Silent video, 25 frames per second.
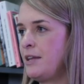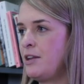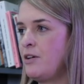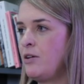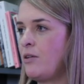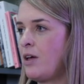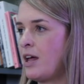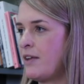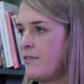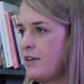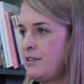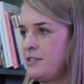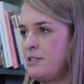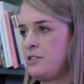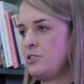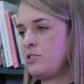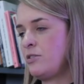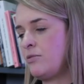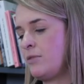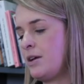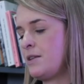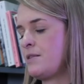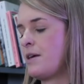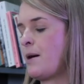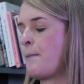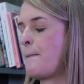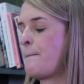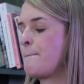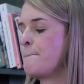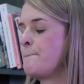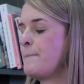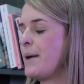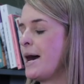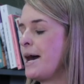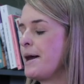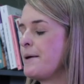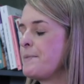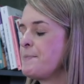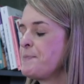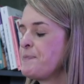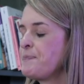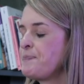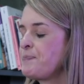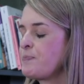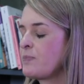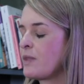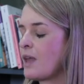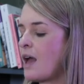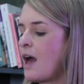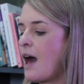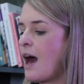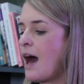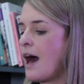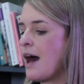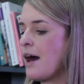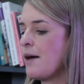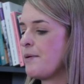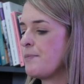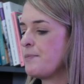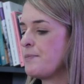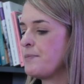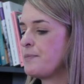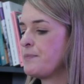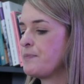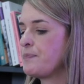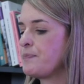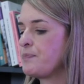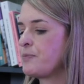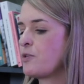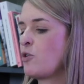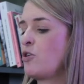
I know a lot of agents don't read them, but um,